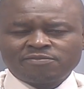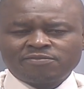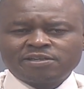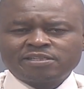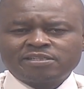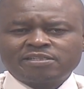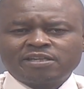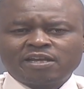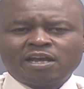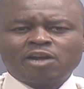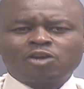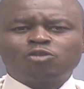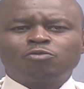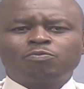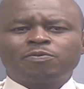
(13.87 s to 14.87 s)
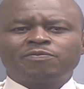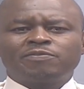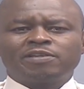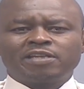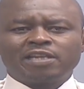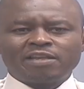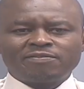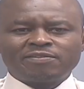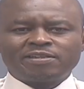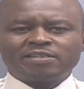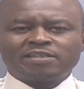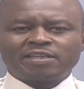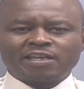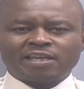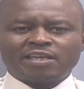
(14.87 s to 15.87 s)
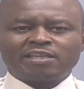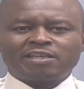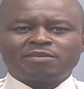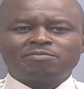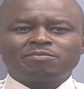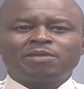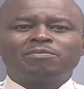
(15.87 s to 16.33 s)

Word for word: First, a group of 11 Kenyan